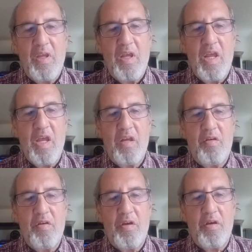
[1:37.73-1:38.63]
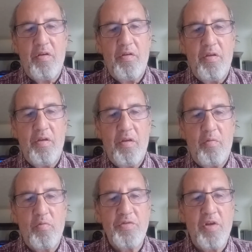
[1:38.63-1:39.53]
and
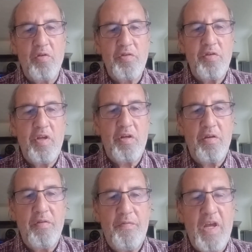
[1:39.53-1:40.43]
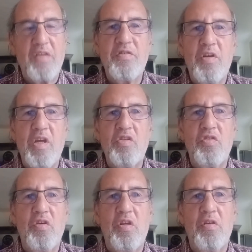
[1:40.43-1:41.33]
resulted in a
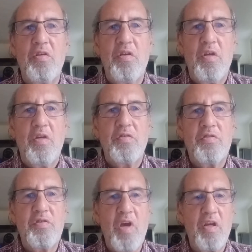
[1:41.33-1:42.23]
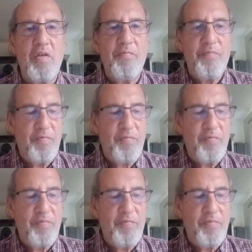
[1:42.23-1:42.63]
fascination and a study,